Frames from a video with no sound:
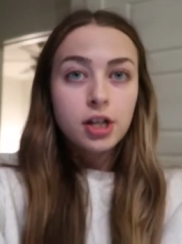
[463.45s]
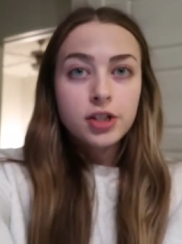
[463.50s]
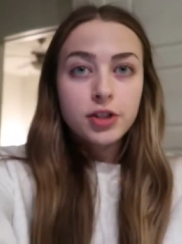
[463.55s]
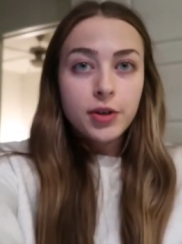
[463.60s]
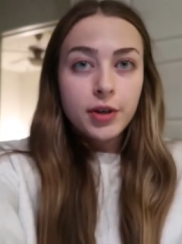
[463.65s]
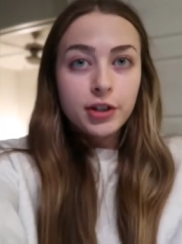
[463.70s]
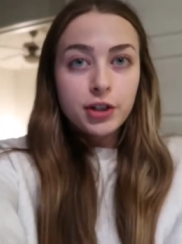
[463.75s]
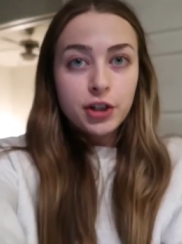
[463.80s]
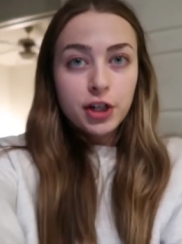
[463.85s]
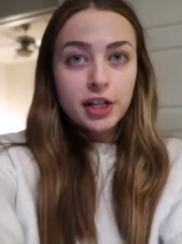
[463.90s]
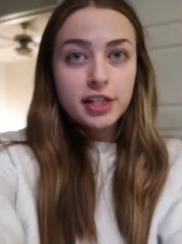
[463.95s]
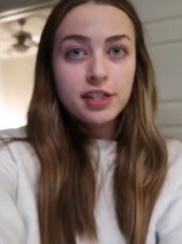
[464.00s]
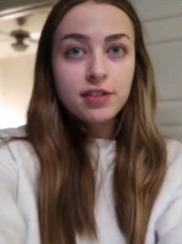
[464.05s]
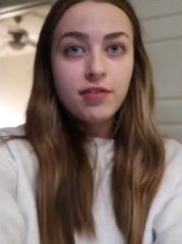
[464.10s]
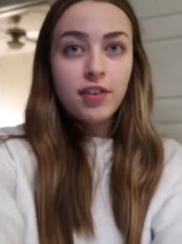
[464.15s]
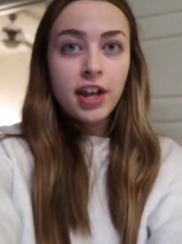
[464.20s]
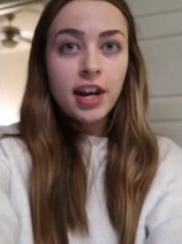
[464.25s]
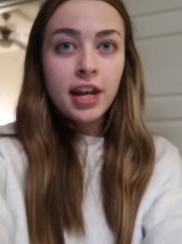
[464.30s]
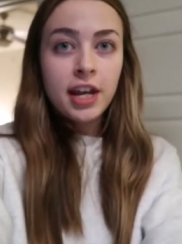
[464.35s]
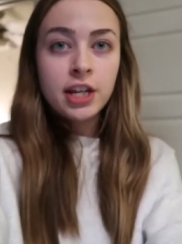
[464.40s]
So I
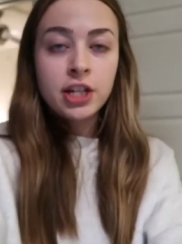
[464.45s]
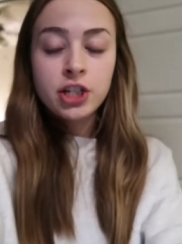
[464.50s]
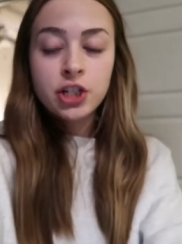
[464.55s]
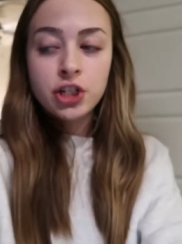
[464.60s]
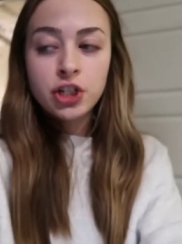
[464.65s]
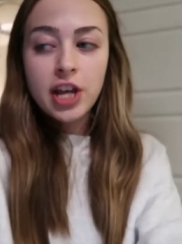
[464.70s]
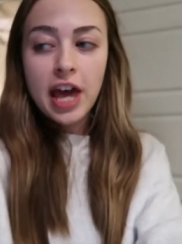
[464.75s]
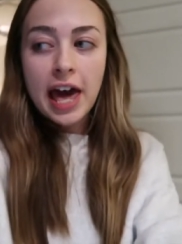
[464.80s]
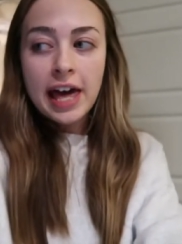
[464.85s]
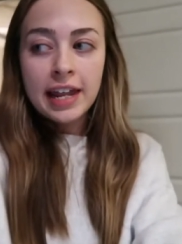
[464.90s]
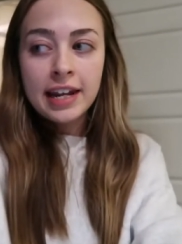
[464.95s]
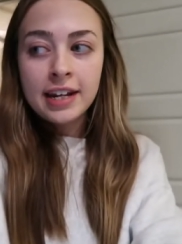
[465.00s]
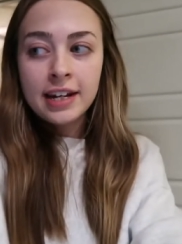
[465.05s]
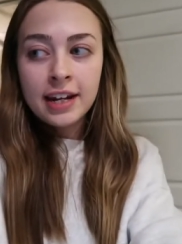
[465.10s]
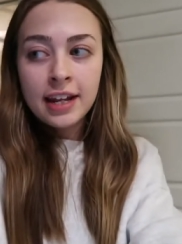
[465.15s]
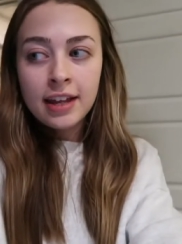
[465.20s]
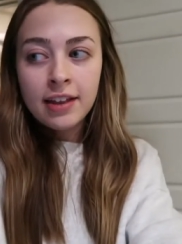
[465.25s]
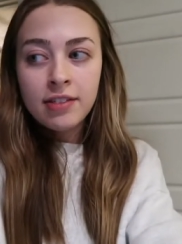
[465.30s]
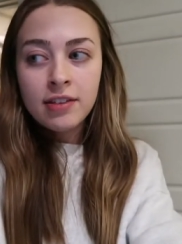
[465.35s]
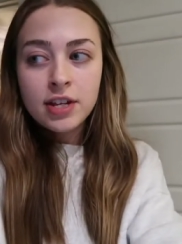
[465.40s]
just finished
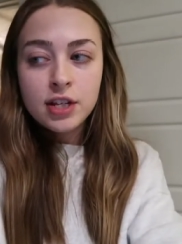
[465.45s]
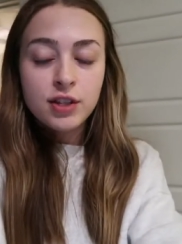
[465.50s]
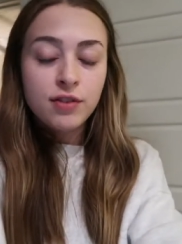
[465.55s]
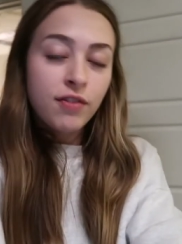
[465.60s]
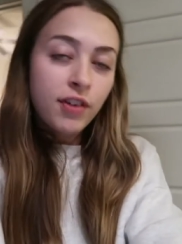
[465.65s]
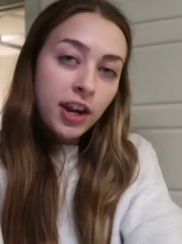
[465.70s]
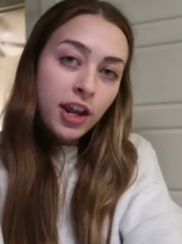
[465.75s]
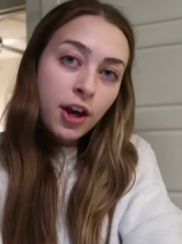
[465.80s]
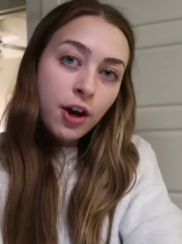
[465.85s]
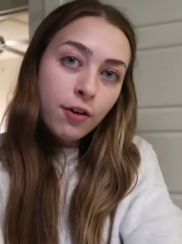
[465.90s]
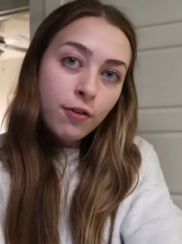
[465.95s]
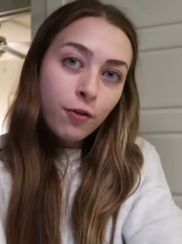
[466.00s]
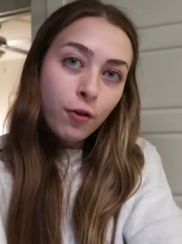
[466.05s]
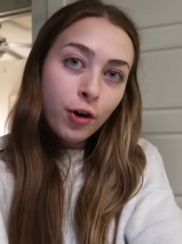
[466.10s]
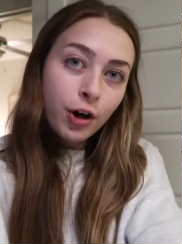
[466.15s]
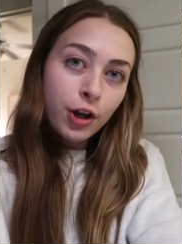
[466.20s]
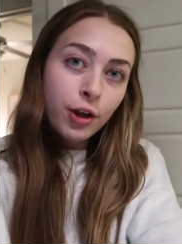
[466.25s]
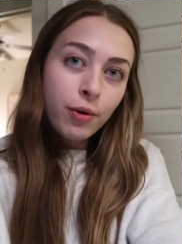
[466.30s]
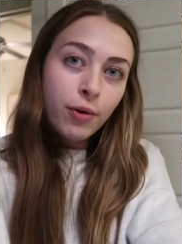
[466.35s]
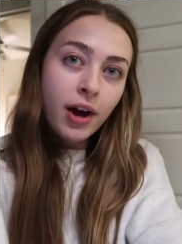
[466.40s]
editing this video
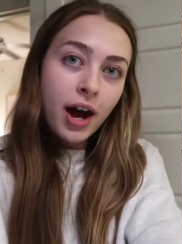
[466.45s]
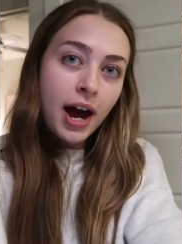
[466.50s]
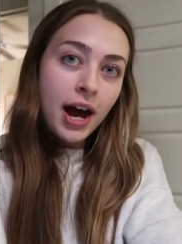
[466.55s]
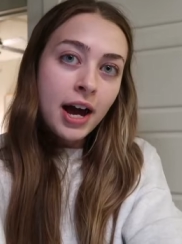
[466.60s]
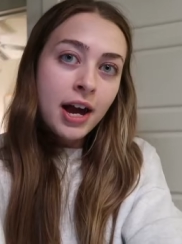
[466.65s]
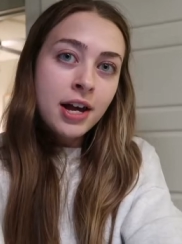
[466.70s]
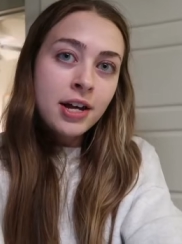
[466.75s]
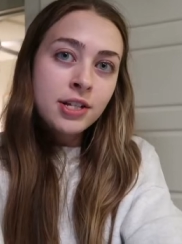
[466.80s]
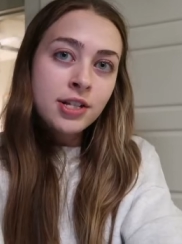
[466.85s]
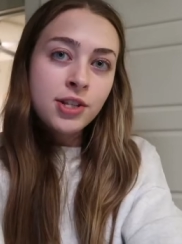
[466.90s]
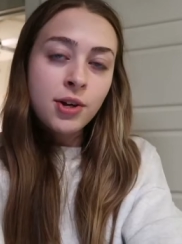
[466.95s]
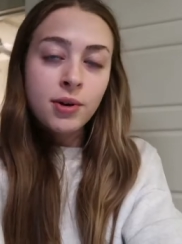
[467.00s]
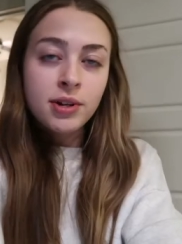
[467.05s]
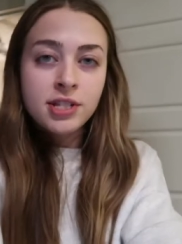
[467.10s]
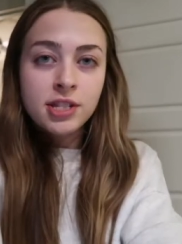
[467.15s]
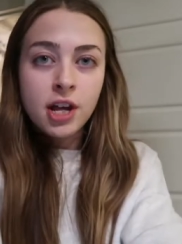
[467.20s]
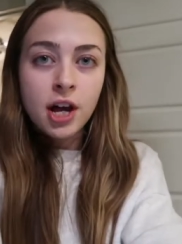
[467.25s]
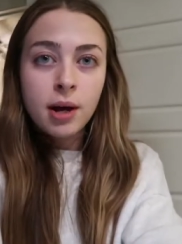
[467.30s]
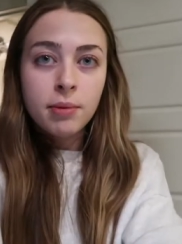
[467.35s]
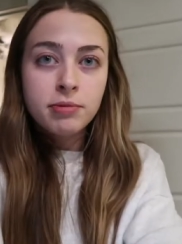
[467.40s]
for you guys, so
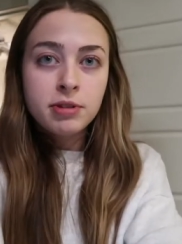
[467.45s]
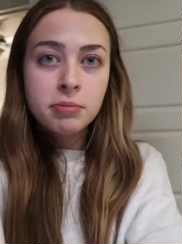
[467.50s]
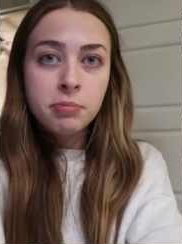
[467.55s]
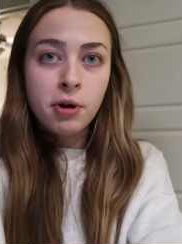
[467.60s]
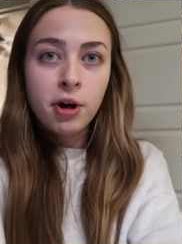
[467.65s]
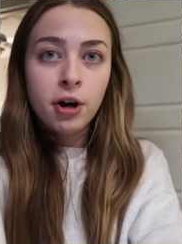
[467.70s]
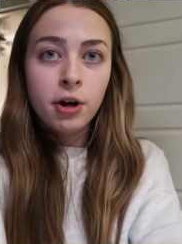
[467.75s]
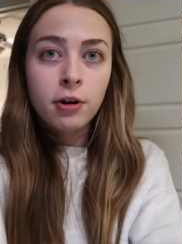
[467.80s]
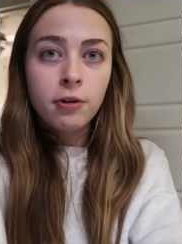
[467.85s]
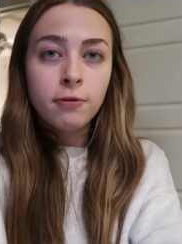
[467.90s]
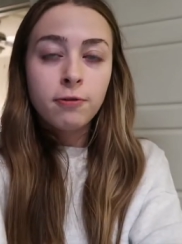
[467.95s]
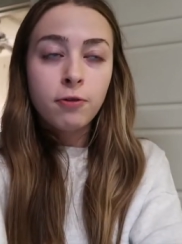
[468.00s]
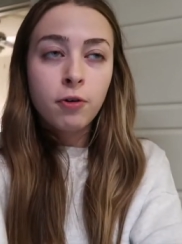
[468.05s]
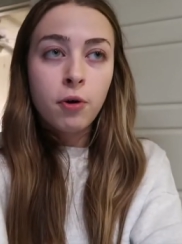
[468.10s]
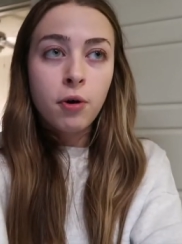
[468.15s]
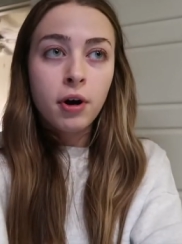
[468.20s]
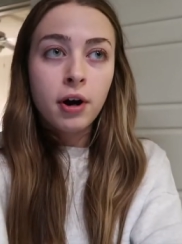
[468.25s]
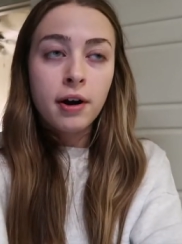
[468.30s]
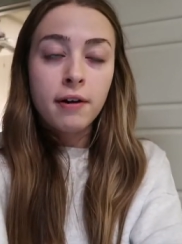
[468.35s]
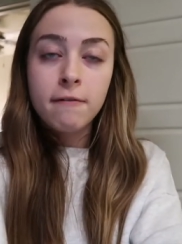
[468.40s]
it's up tomorrow
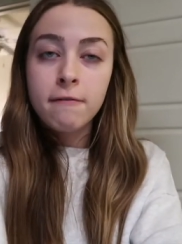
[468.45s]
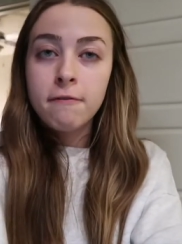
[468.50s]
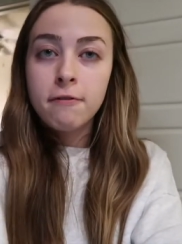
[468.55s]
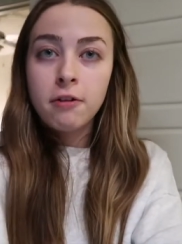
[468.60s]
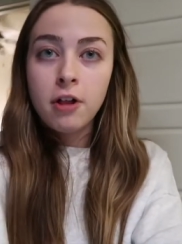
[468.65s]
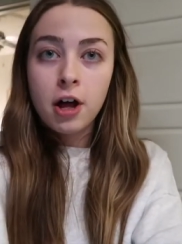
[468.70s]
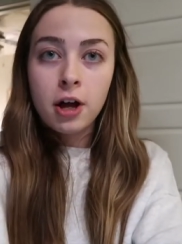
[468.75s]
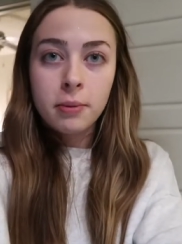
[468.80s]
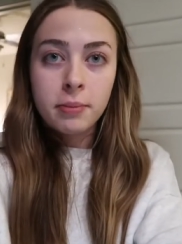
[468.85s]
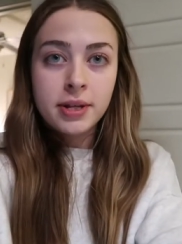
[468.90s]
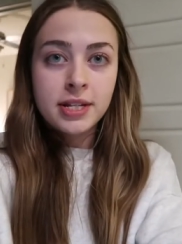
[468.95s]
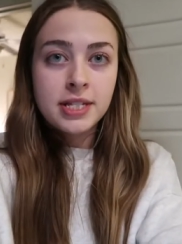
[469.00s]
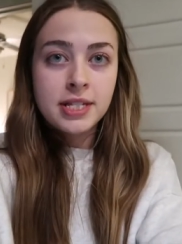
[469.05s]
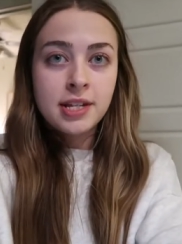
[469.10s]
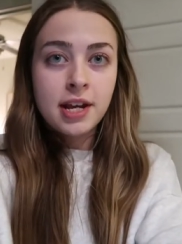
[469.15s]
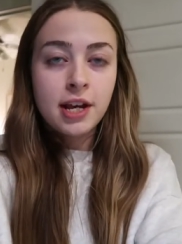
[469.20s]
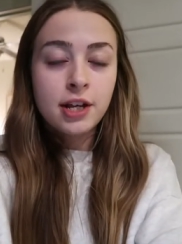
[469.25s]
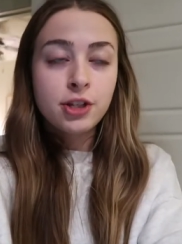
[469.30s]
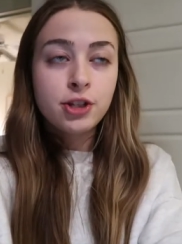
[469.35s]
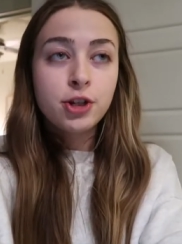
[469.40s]
for Vlogmas
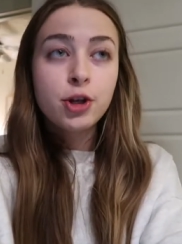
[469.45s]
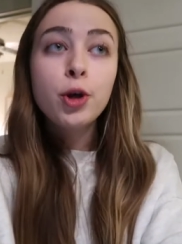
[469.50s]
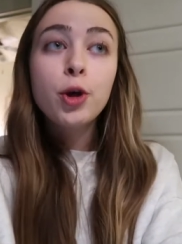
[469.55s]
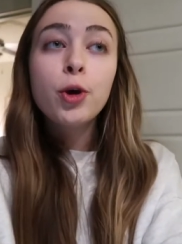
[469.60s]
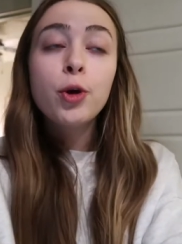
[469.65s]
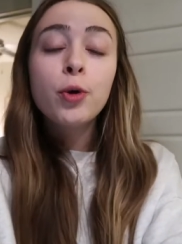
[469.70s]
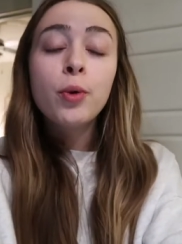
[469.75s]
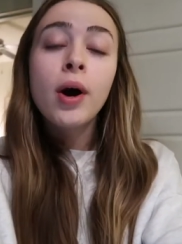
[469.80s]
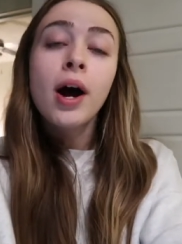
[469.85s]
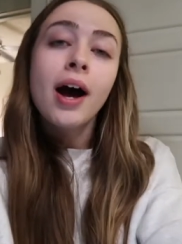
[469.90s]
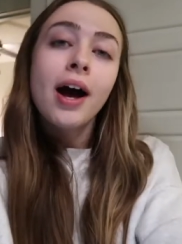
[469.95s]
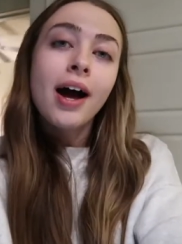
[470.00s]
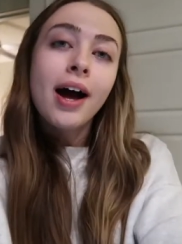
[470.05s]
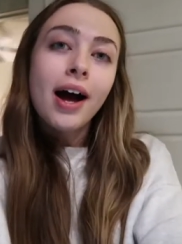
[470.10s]
Day two.